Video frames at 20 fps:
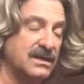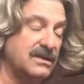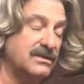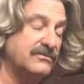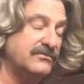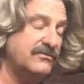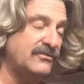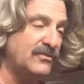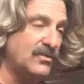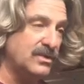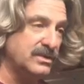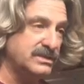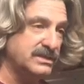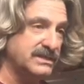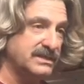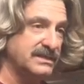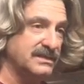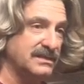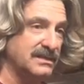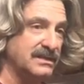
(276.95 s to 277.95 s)

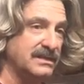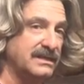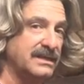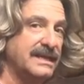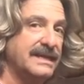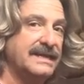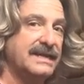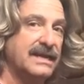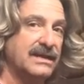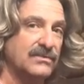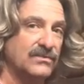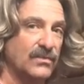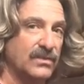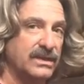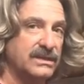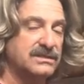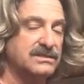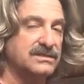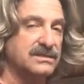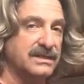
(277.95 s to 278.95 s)
Unfortunately, it had
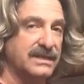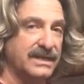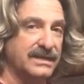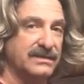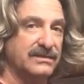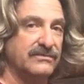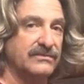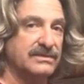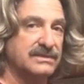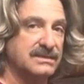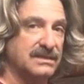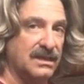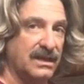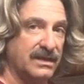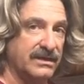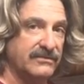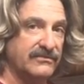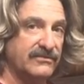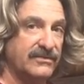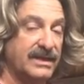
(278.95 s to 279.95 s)
reached the end of its
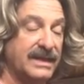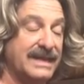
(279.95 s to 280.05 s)
life,